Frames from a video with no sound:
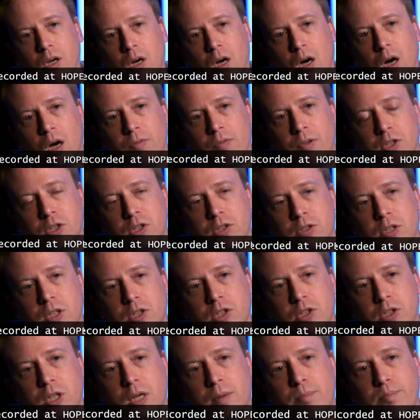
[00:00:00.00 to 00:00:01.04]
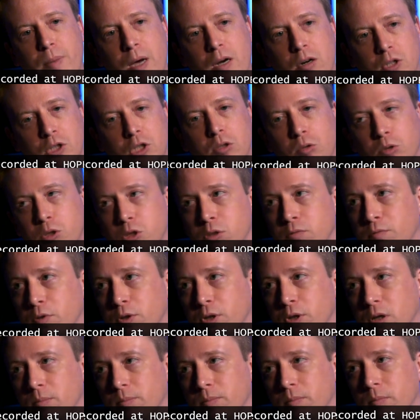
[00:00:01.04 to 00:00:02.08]
this is a better solution for
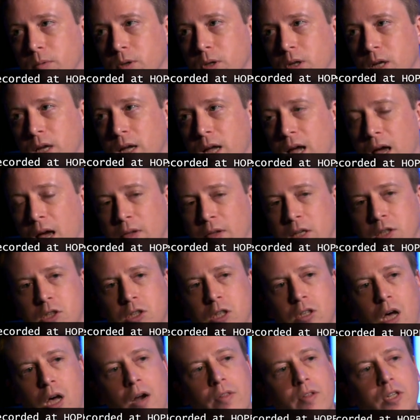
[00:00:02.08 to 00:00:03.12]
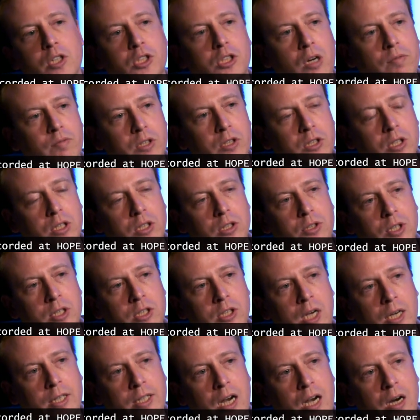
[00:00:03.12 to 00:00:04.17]
them. And a lot of this stuff is things
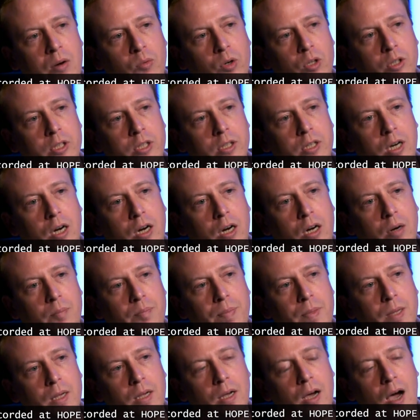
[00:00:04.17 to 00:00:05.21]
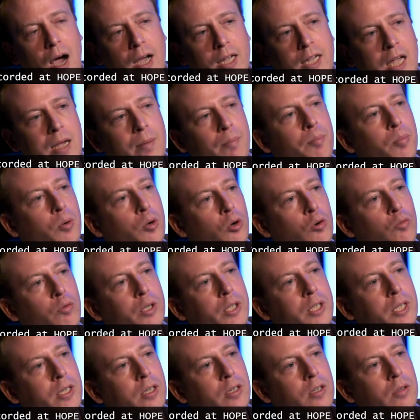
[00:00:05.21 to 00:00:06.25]
I can't really, I can't prove it
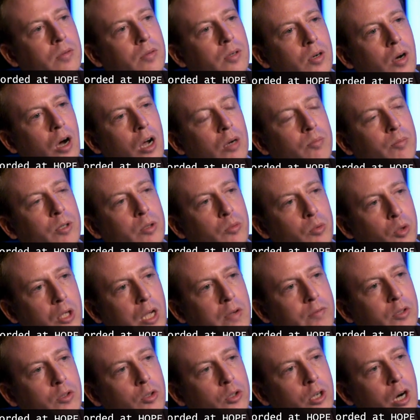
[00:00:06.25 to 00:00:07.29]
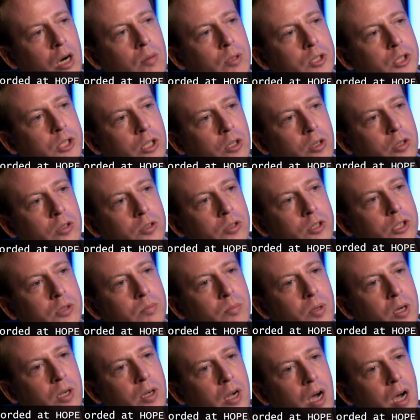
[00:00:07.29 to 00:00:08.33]
here. Audibly, you really have to look at our materials, but